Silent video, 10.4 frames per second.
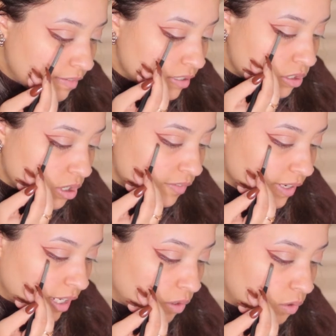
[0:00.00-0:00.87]
I will sort of
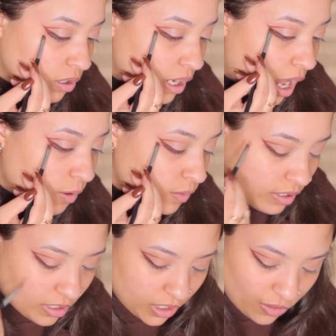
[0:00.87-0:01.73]

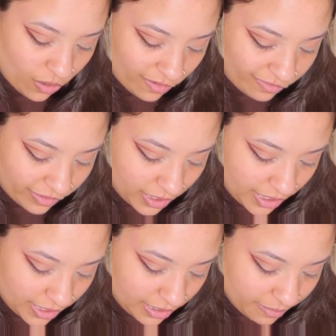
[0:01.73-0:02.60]
round it off a
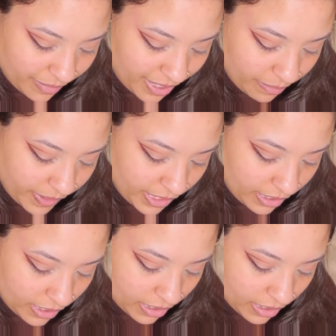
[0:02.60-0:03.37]
little maybe.